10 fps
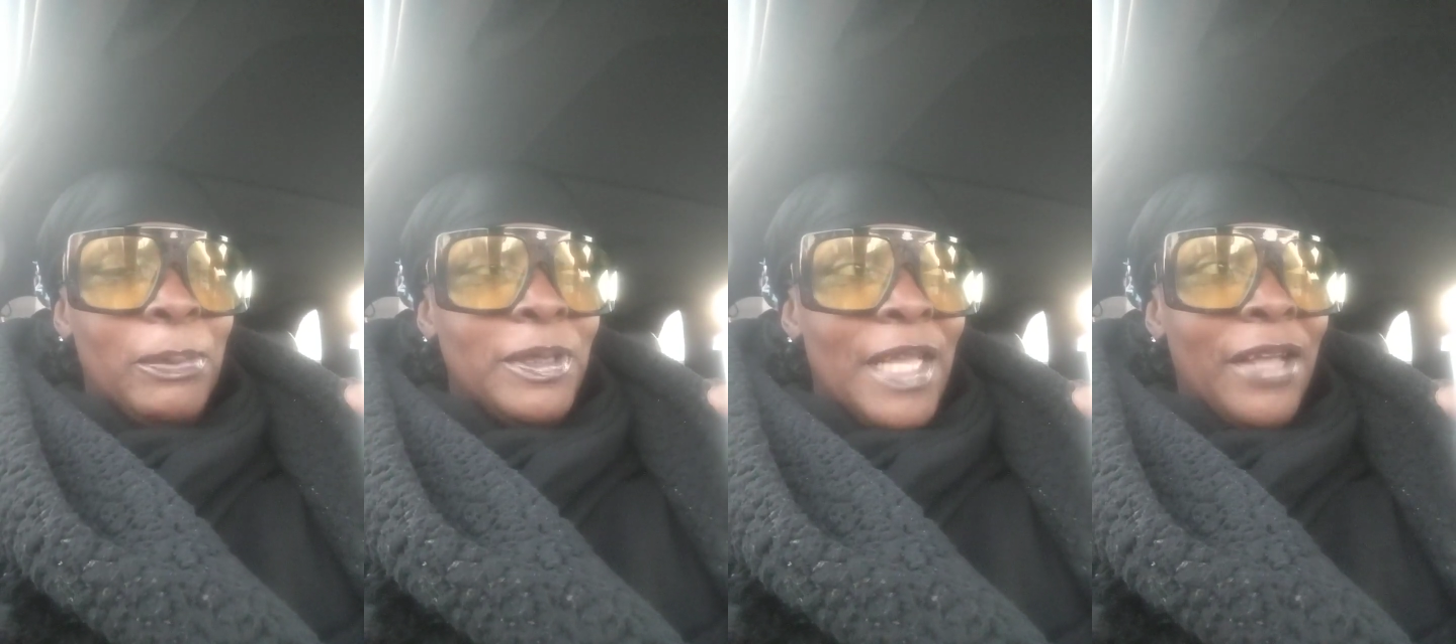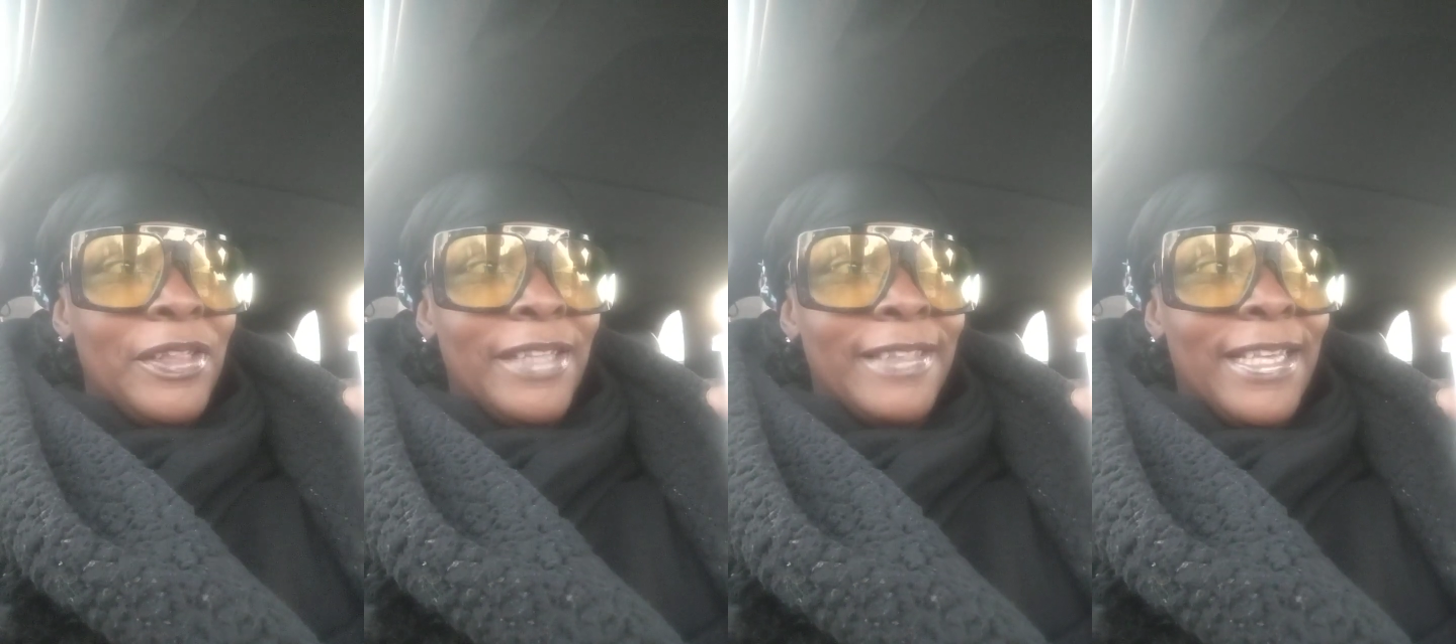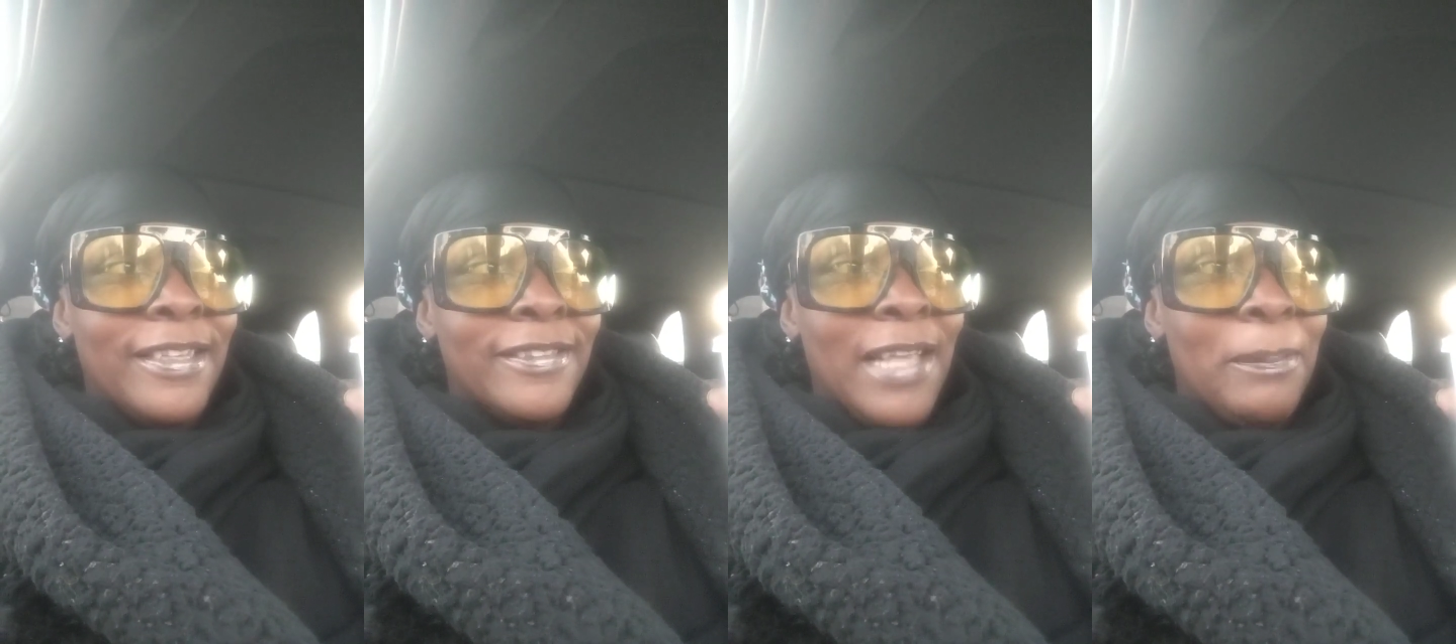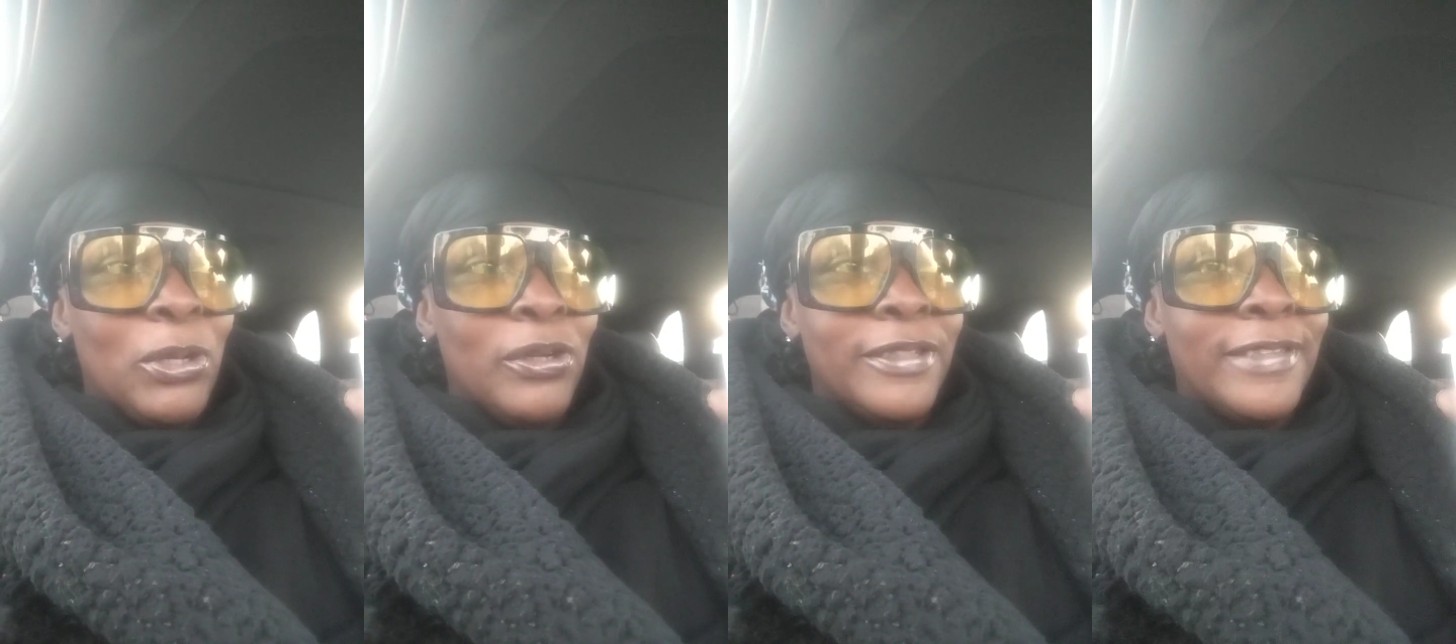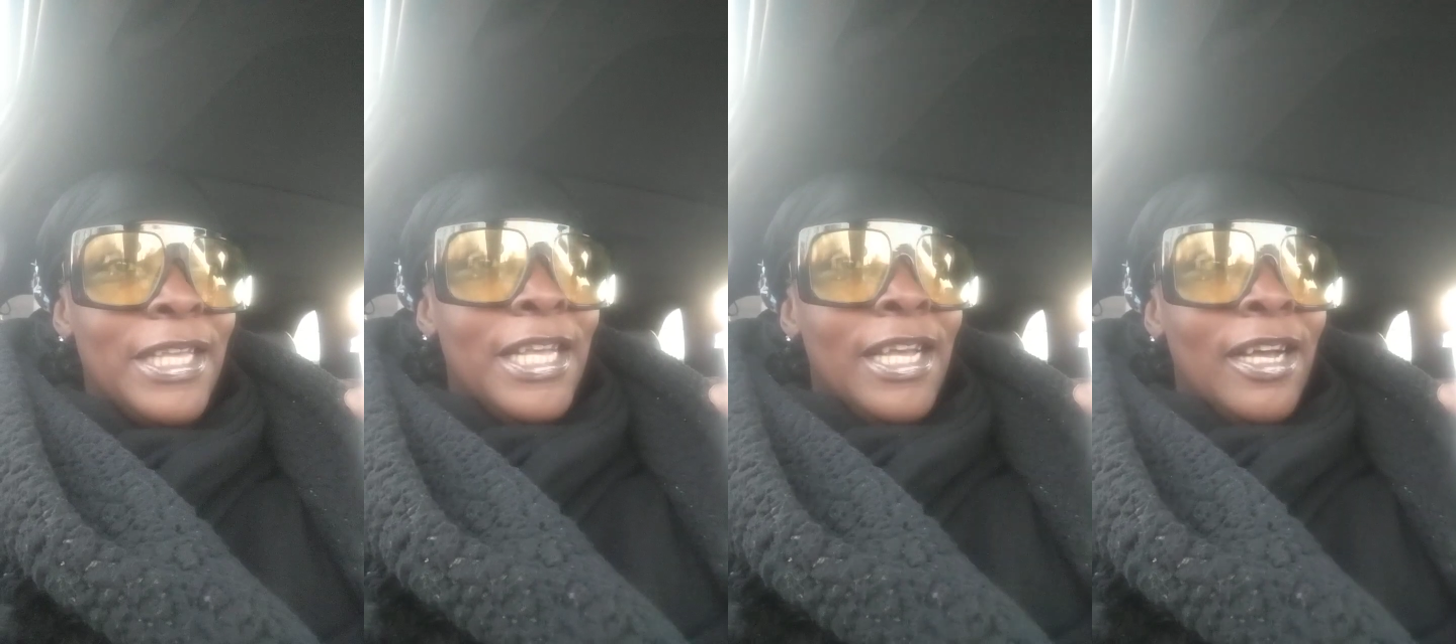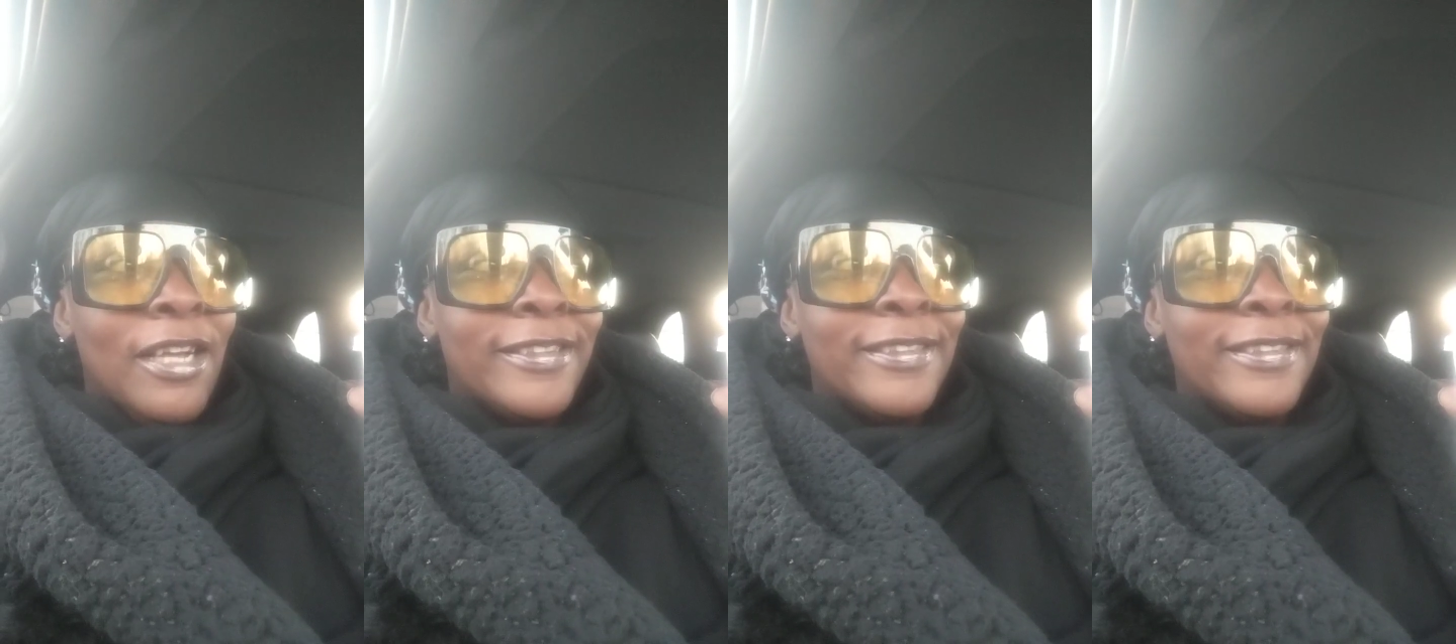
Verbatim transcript: But now they think it's like because uh,